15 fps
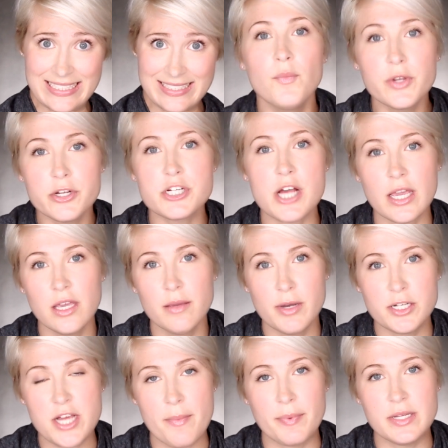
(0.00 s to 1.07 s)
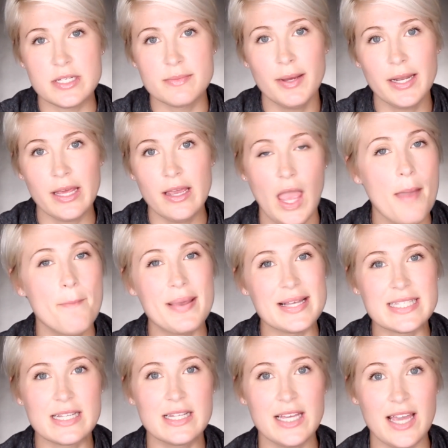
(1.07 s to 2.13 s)
And when you're talking about Japanese money,
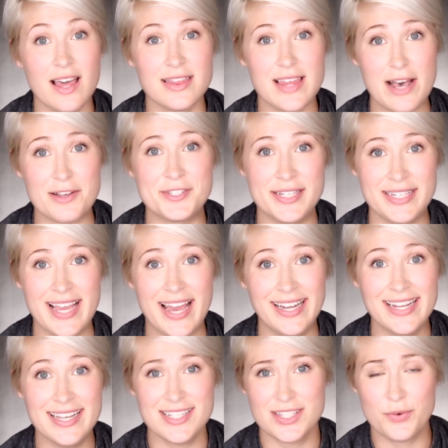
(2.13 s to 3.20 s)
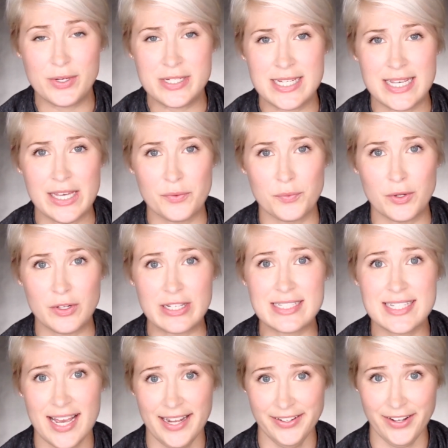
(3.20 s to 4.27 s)
basically 1,000 yen is going to equal
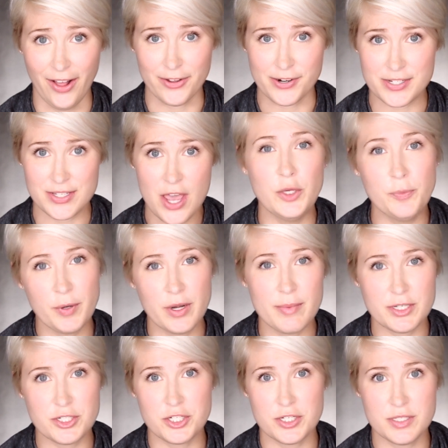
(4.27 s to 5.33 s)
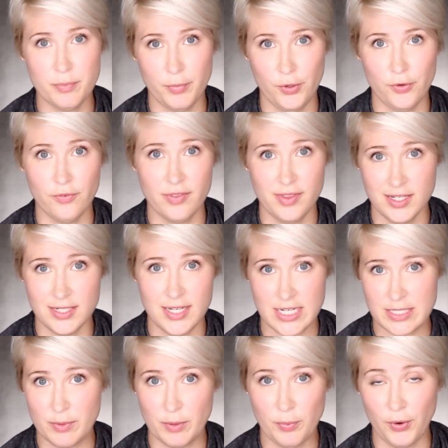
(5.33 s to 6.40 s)
$10. You pretty much just move the
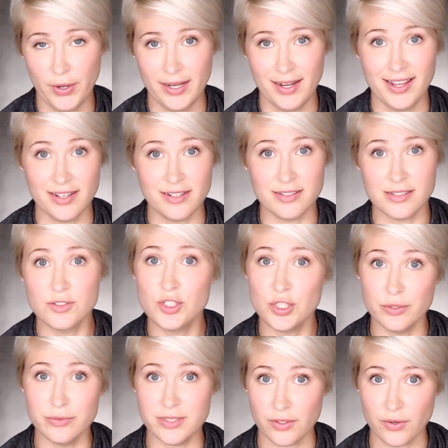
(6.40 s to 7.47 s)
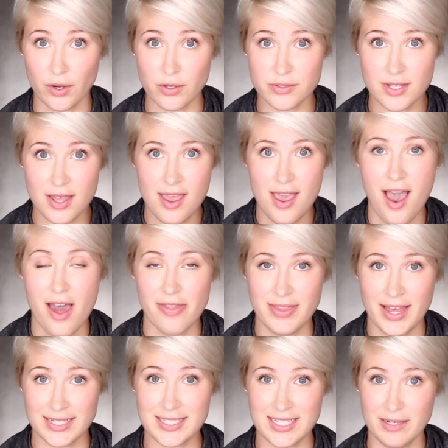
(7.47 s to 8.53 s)
decimal point in 2 zeros, and
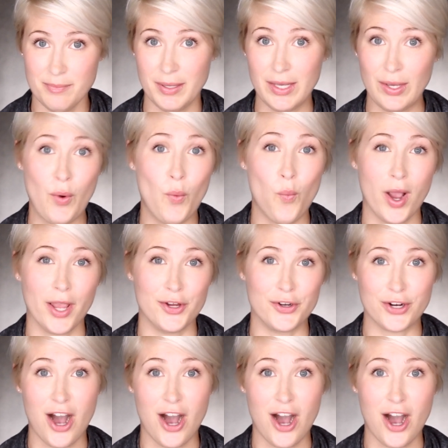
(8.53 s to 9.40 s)
that's going to be what your